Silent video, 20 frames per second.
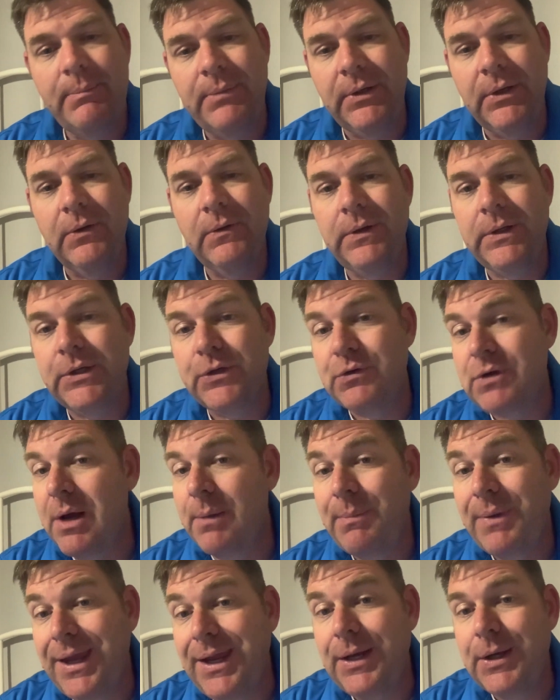You can drop
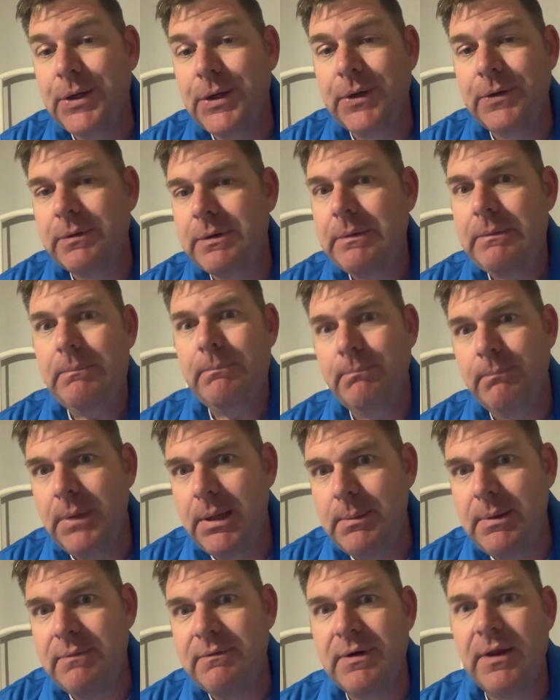800,
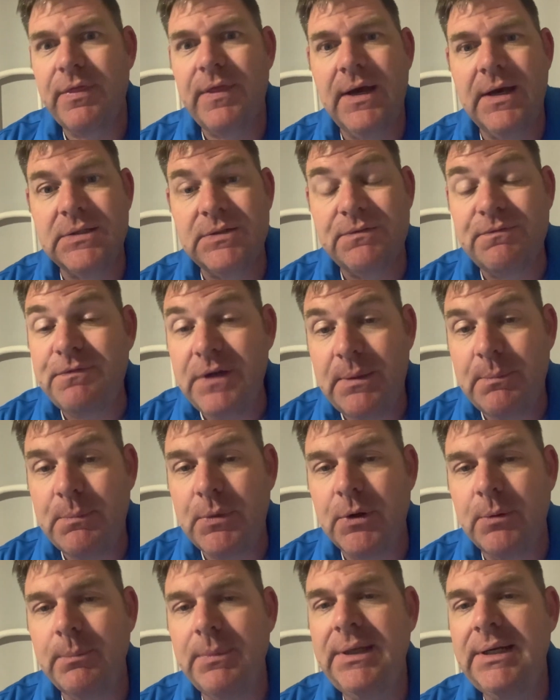maybe even 1,000 feet per
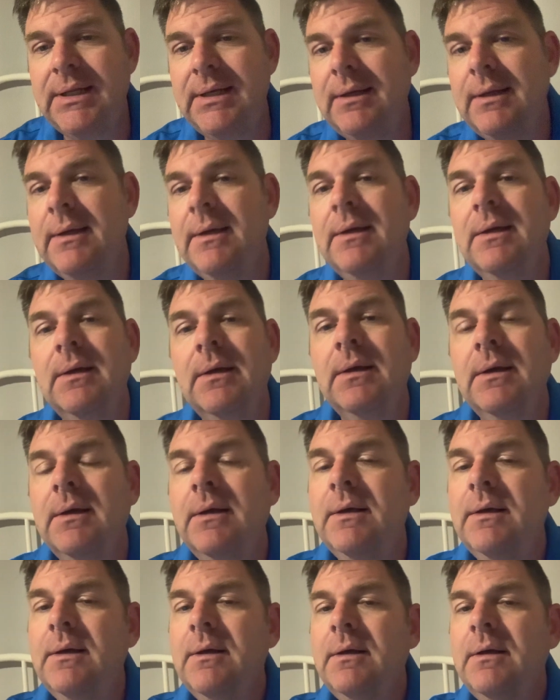minute.
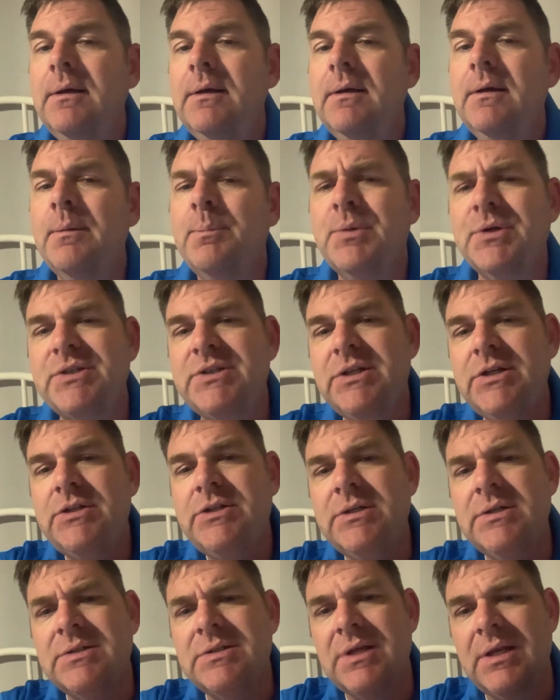A
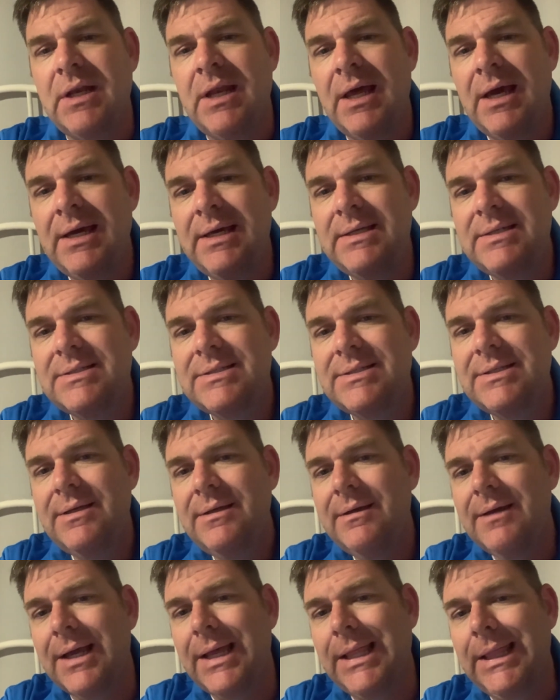precision is a nice
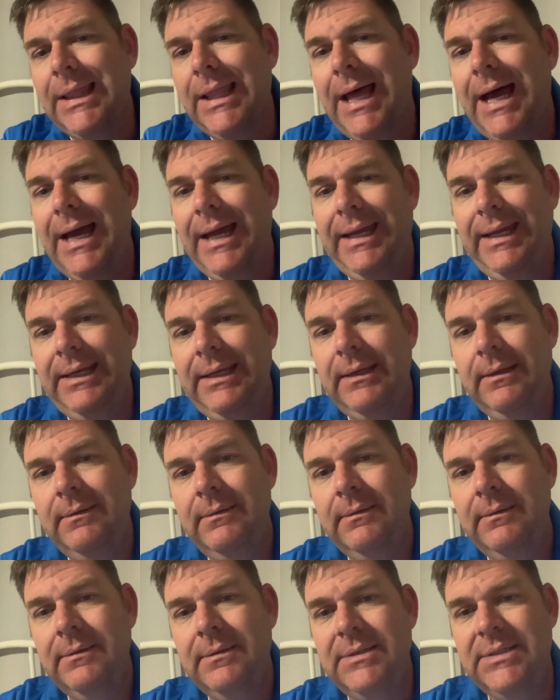glide
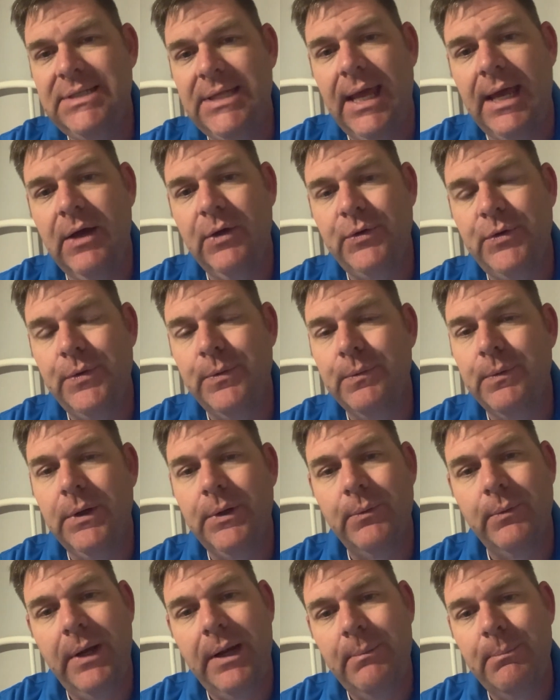down to the
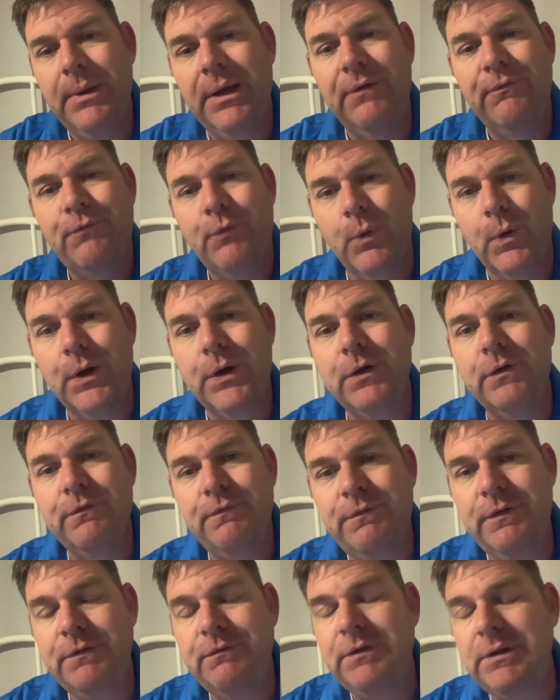runway, about
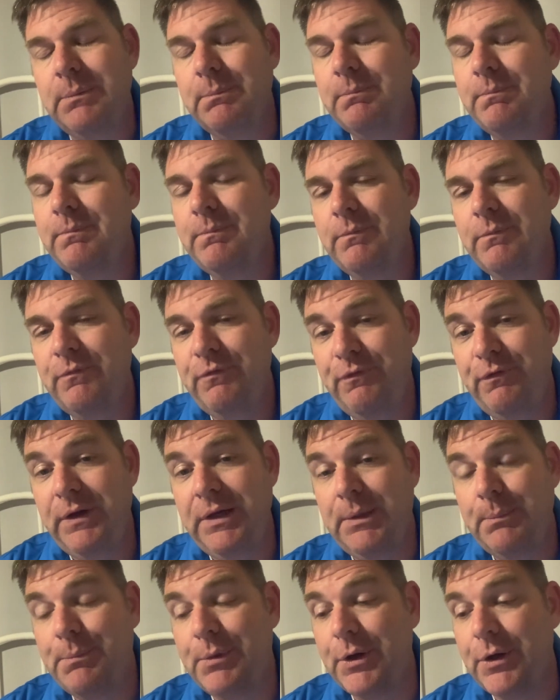450
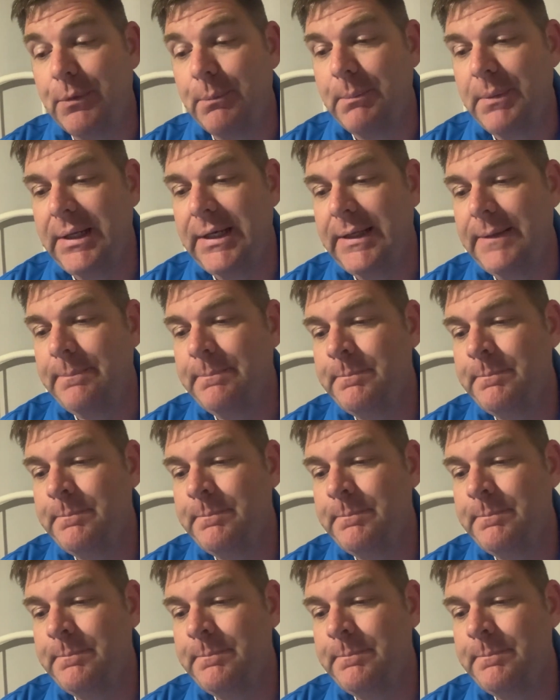feet per minute.